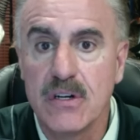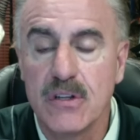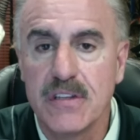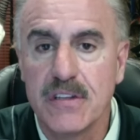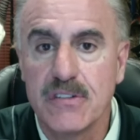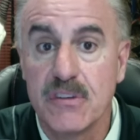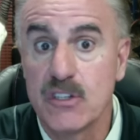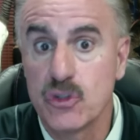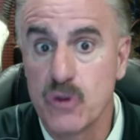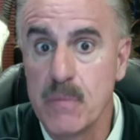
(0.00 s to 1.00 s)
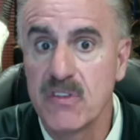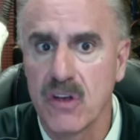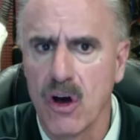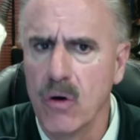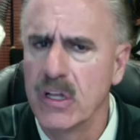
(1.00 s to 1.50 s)
you know, there's some extremists
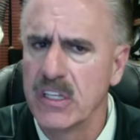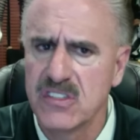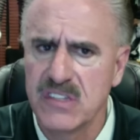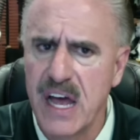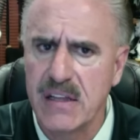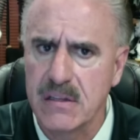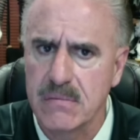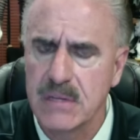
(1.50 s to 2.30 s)
that go, oh, this is not,